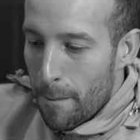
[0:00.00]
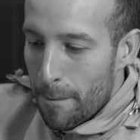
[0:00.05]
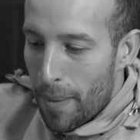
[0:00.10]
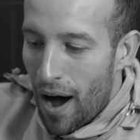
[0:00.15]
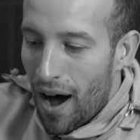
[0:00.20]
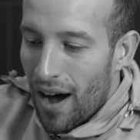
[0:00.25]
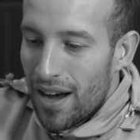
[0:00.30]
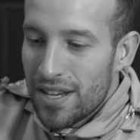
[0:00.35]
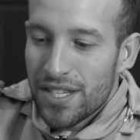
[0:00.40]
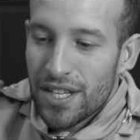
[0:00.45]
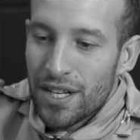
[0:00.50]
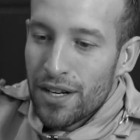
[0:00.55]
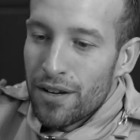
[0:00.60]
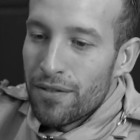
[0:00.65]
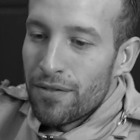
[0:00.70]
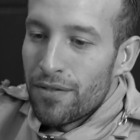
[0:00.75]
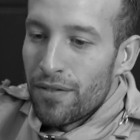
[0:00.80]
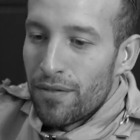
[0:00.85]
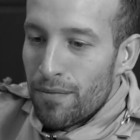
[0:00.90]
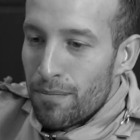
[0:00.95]

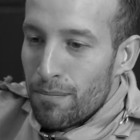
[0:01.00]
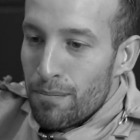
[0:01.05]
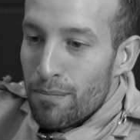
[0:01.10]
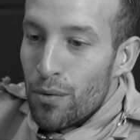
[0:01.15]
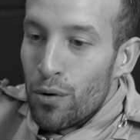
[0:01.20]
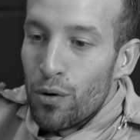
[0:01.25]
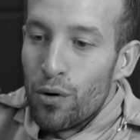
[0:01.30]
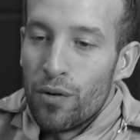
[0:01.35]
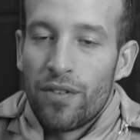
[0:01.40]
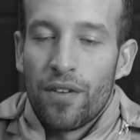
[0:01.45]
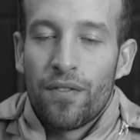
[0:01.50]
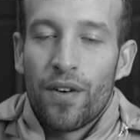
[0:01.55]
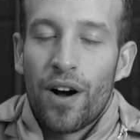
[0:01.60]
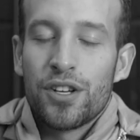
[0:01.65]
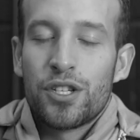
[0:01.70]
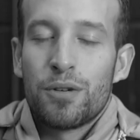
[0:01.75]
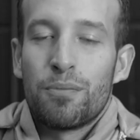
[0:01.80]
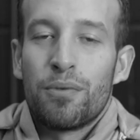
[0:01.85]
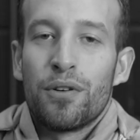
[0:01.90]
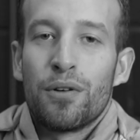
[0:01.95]
positive move of
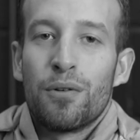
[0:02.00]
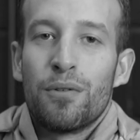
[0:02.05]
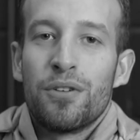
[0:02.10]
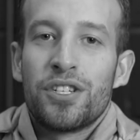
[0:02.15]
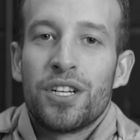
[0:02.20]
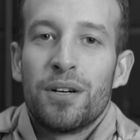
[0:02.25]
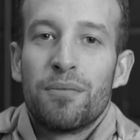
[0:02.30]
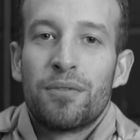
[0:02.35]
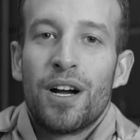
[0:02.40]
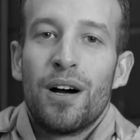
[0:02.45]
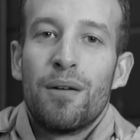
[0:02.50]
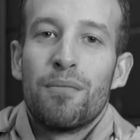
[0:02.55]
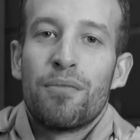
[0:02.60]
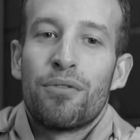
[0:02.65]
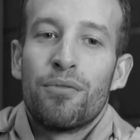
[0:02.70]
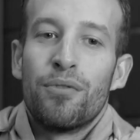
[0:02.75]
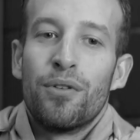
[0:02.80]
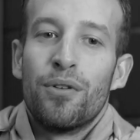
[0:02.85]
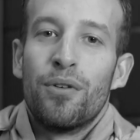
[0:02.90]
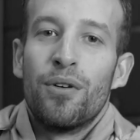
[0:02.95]
entrepreneurship come
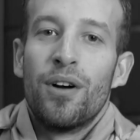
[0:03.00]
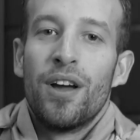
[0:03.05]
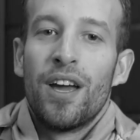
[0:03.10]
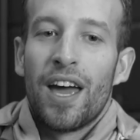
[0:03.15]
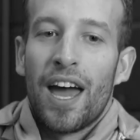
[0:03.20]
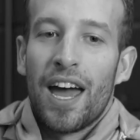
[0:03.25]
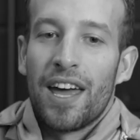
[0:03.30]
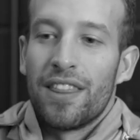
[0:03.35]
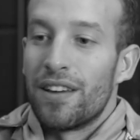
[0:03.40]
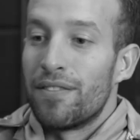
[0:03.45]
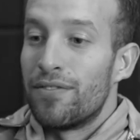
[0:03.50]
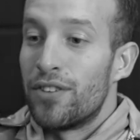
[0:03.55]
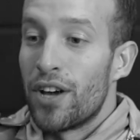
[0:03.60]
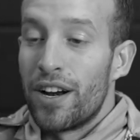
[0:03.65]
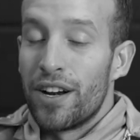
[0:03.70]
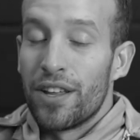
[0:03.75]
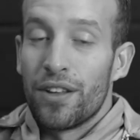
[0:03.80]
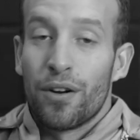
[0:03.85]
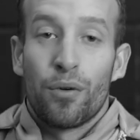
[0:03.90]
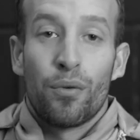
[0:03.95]
through, and they've done
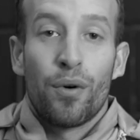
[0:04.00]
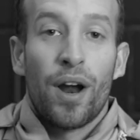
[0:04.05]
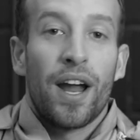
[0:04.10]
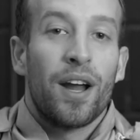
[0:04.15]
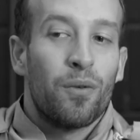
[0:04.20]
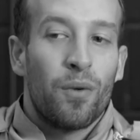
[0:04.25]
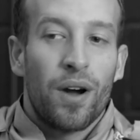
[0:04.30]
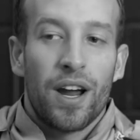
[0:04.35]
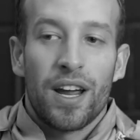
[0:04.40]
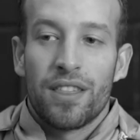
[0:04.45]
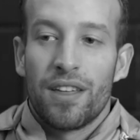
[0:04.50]
it in the right way.